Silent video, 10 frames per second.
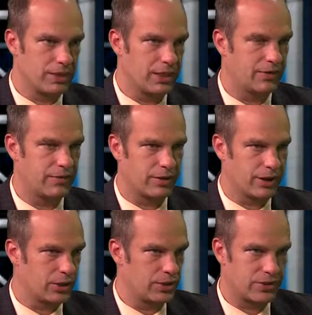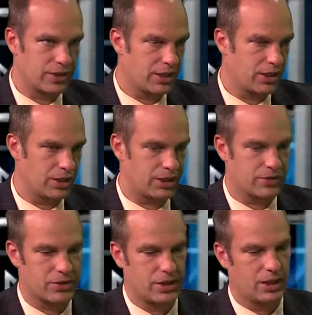did a very good study on
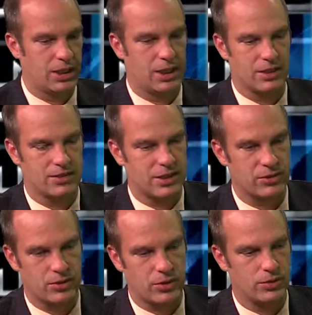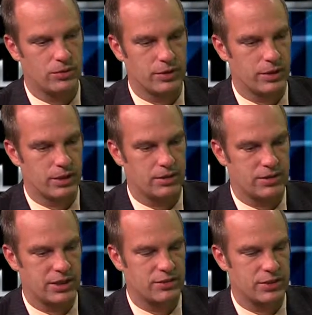this.
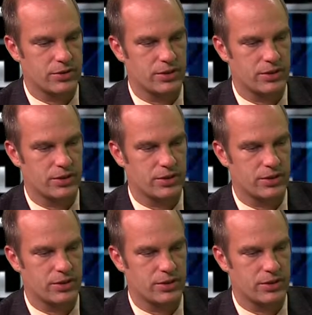Centrist